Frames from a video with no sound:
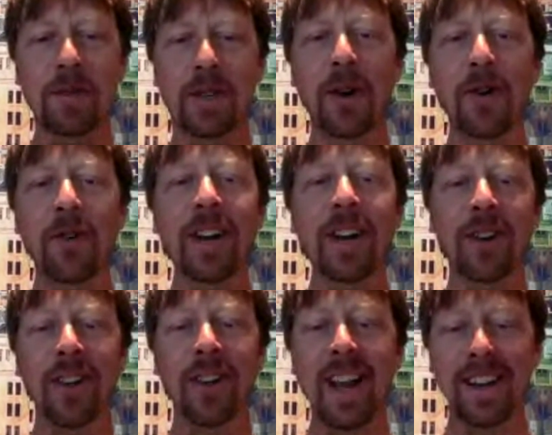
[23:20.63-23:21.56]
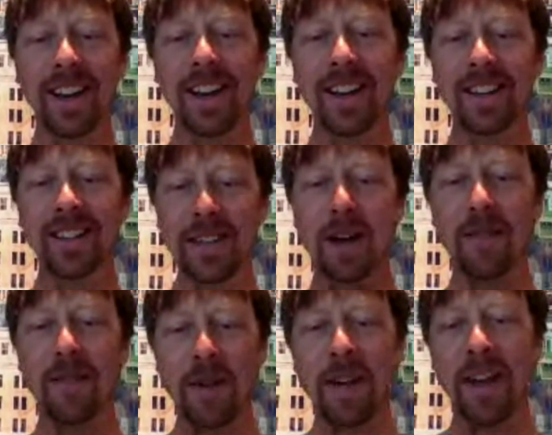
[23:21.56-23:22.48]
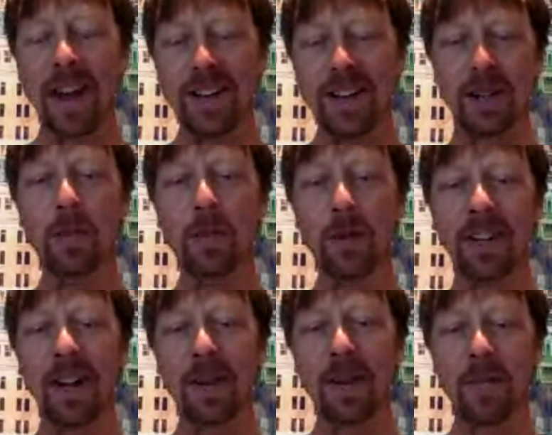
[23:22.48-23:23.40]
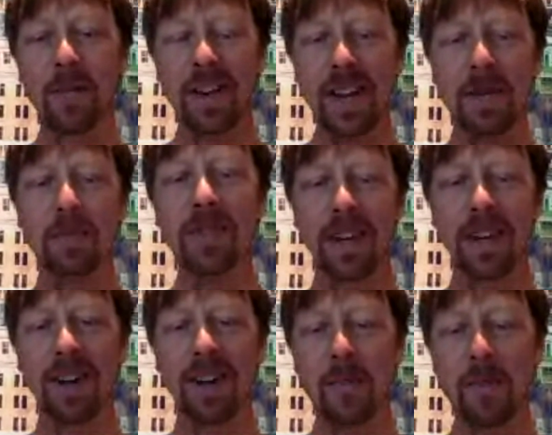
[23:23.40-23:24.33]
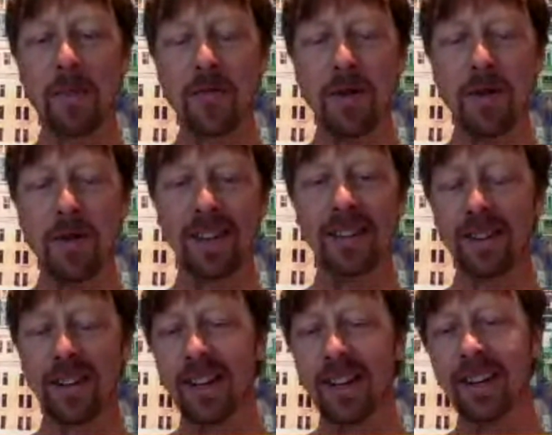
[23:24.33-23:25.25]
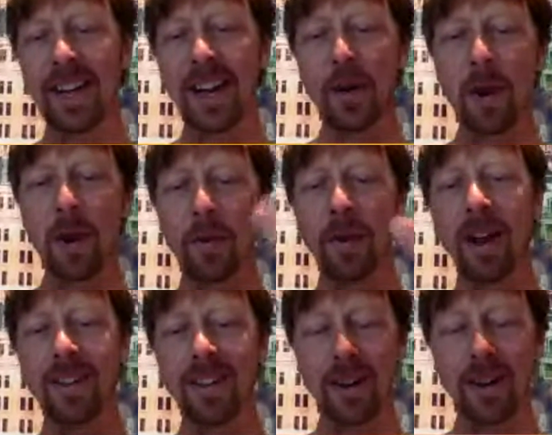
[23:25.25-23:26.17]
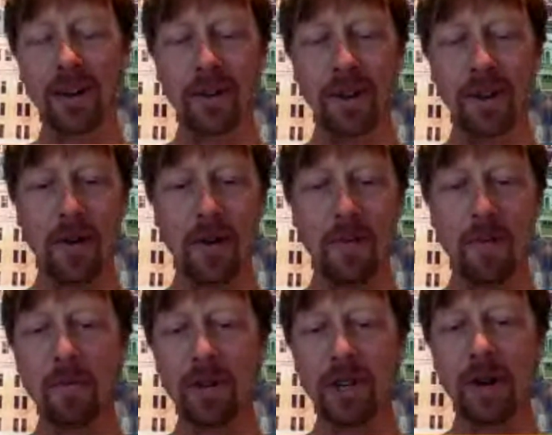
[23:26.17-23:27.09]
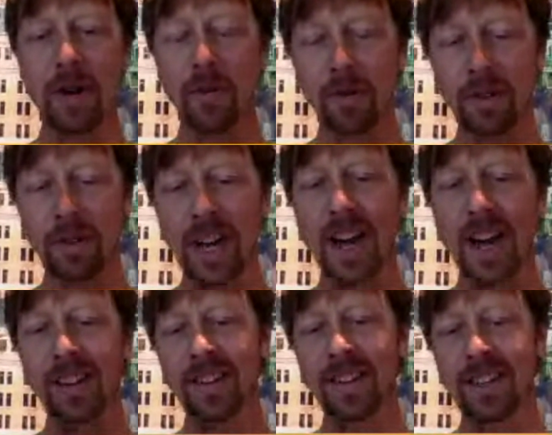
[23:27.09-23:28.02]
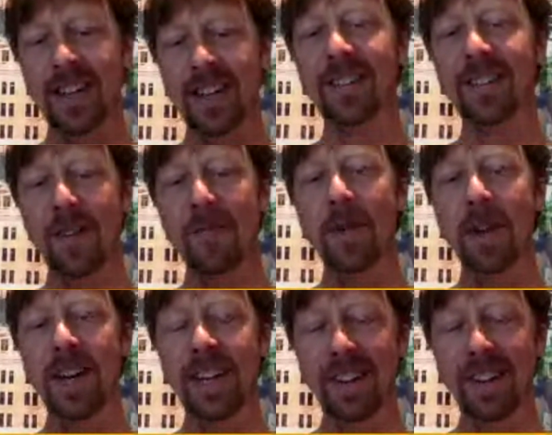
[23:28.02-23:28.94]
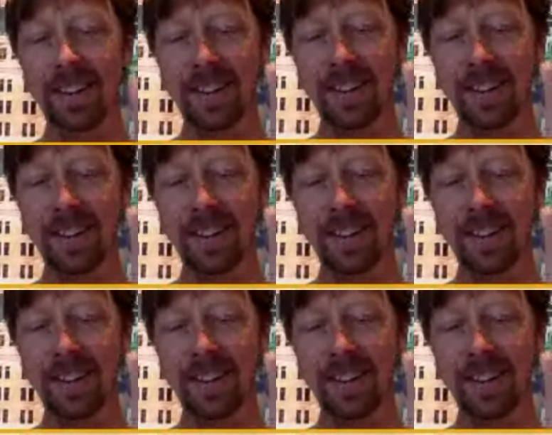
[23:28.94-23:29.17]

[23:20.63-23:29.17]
to read all that stuff. I just want to get my team site up and running. So get away with that, mumbo jumbo text, and just give me the